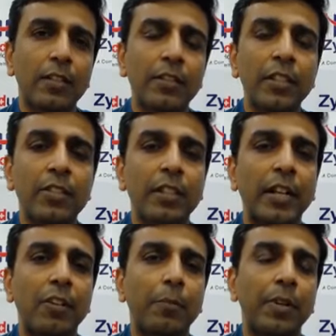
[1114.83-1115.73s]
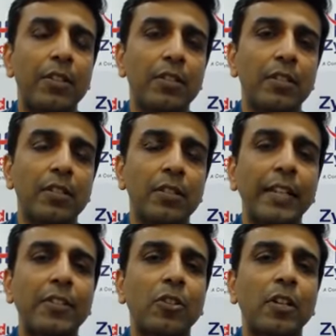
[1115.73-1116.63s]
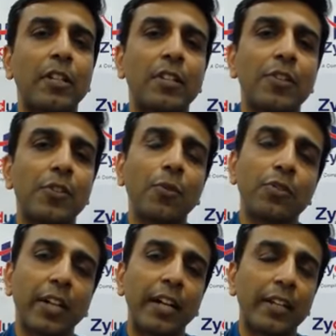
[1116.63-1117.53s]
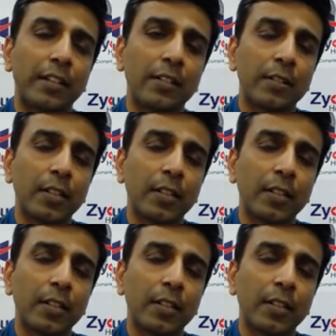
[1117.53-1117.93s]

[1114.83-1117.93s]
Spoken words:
this kind of patient. That's called a stroke center.